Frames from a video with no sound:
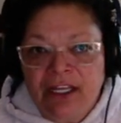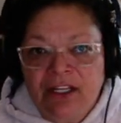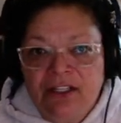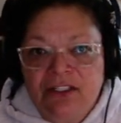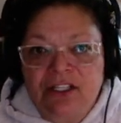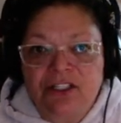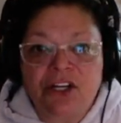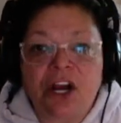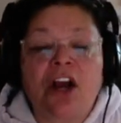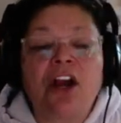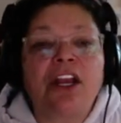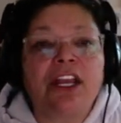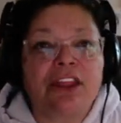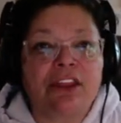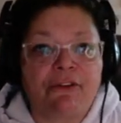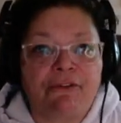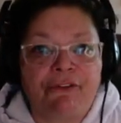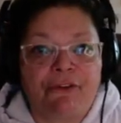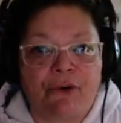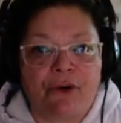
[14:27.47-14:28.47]
to target the
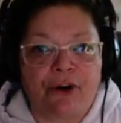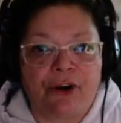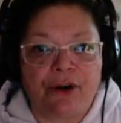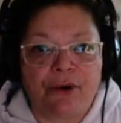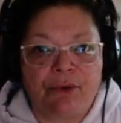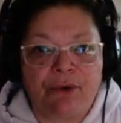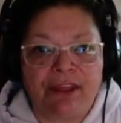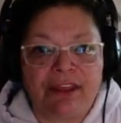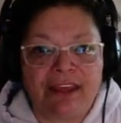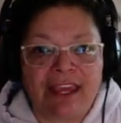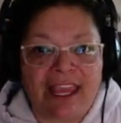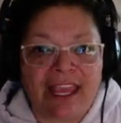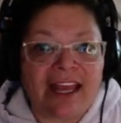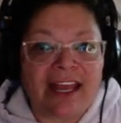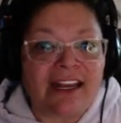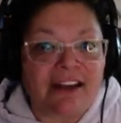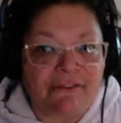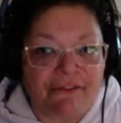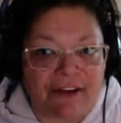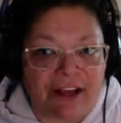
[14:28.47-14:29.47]
fort with
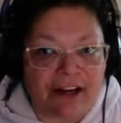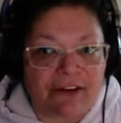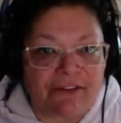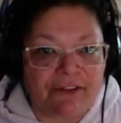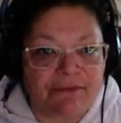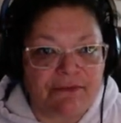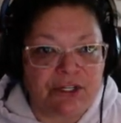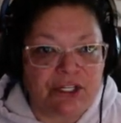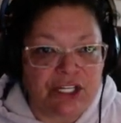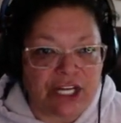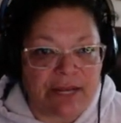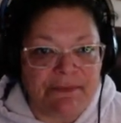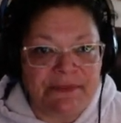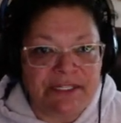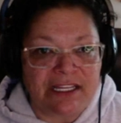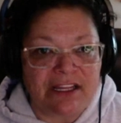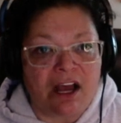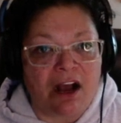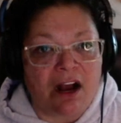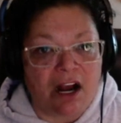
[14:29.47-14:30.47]
cannon fire from ships in
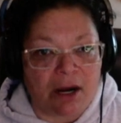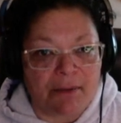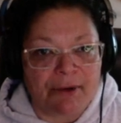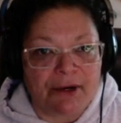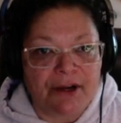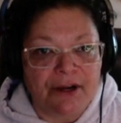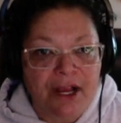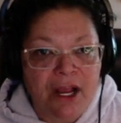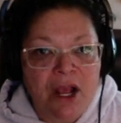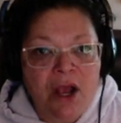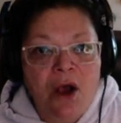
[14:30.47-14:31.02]
the harbor